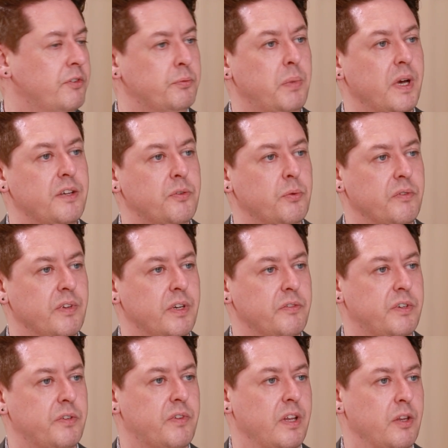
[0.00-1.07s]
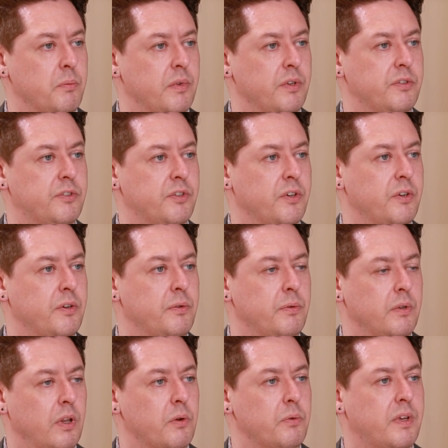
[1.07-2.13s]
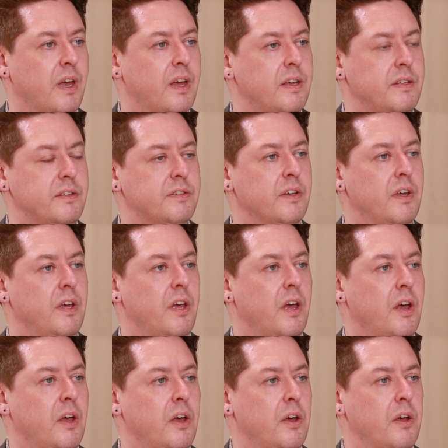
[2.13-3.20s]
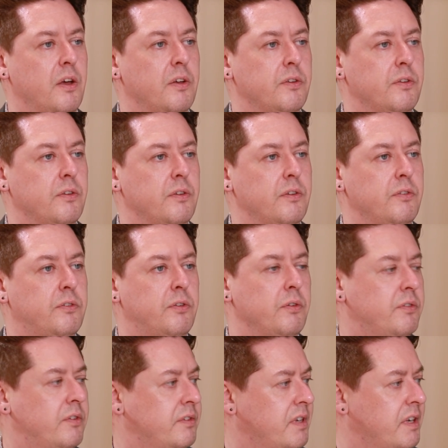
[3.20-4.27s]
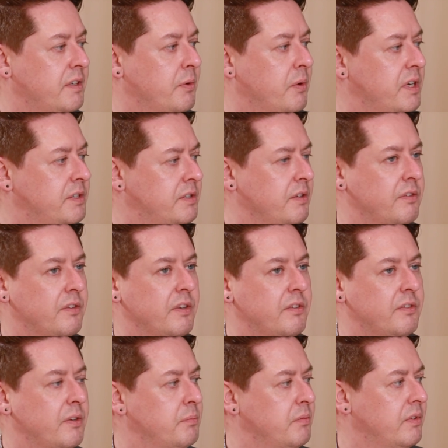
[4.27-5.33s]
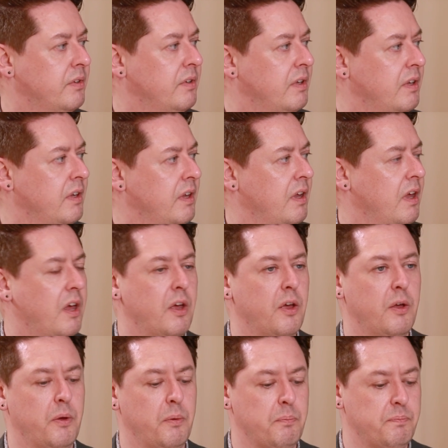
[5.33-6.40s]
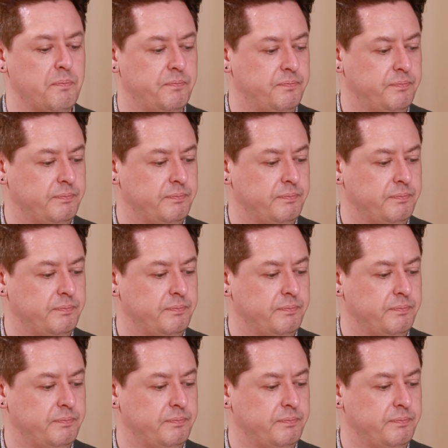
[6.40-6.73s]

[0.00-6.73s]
space within a development to locate suds attenuation systems. And